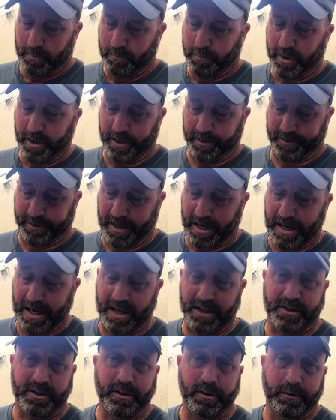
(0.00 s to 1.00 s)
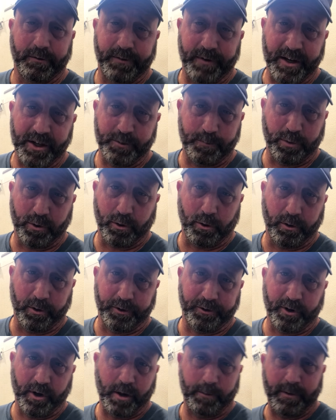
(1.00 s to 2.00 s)
by this guy I see on Facebook
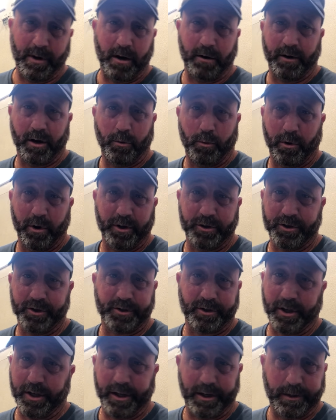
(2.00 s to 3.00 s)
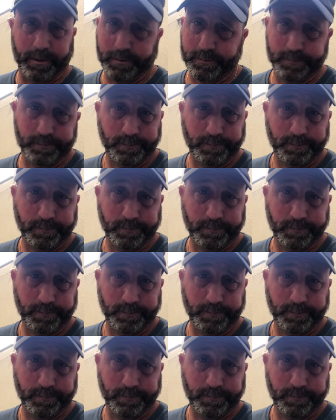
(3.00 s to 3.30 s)
all the time now, and I want to just like